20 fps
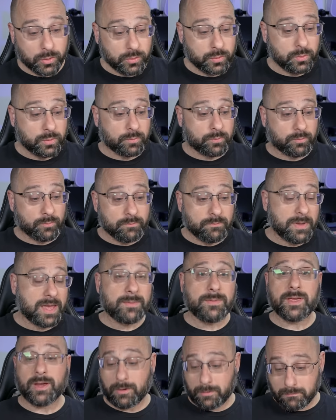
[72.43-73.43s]
who
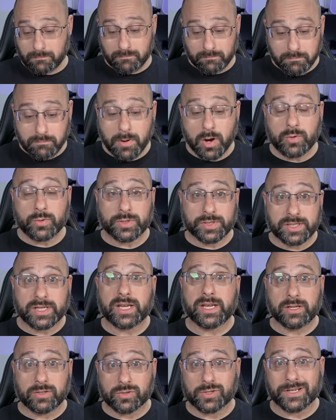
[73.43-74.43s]
maybe are
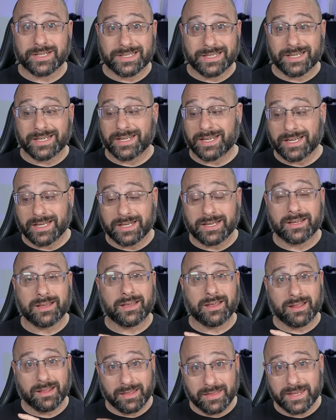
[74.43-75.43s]
most interested
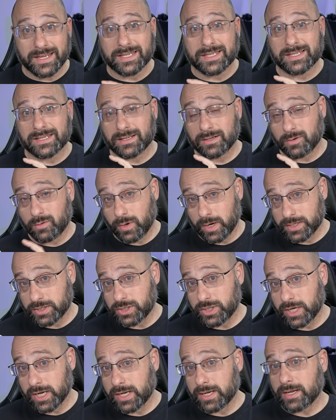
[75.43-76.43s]
in this
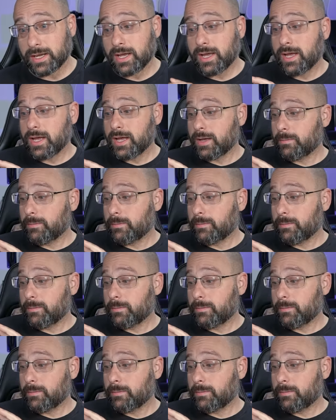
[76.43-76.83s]
question.